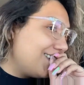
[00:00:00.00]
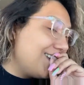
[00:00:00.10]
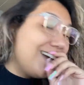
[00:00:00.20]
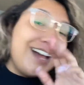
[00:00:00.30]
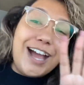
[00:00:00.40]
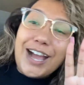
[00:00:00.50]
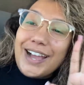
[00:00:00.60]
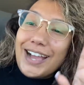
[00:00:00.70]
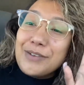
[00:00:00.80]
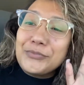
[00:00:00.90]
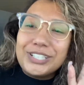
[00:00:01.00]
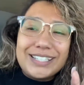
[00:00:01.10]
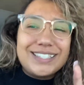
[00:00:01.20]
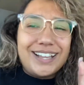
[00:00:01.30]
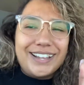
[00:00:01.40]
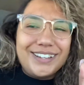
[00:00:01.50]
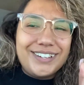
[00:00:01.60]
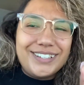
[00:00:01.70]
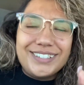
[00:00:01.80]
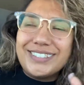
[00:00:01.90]
you know, through, I'm really tired.
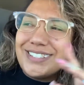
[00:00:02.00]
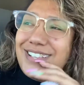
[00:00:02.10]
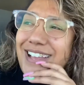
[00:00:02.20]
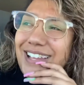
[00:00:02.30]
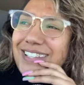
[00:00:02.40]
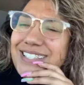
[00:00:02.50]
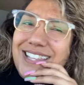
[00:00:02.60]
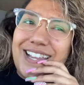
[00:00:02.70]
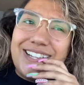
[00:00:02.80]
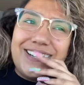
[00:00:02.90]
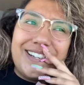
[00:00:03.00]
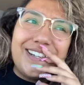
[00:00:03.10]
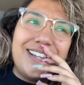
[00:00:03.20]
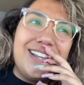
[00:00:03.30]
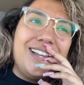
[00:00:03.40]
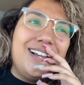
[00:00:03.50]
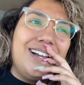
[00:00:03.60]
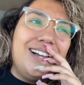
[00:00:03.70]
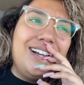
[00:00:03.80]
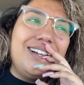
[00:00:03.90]
Motorcycle, hella tired. Whatever it is, yeah.
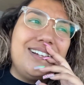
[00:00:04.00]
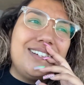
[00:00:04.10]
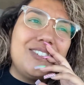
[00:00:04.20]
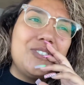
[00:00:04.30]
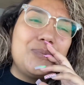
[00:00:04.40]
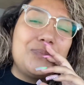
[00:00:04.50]
Um,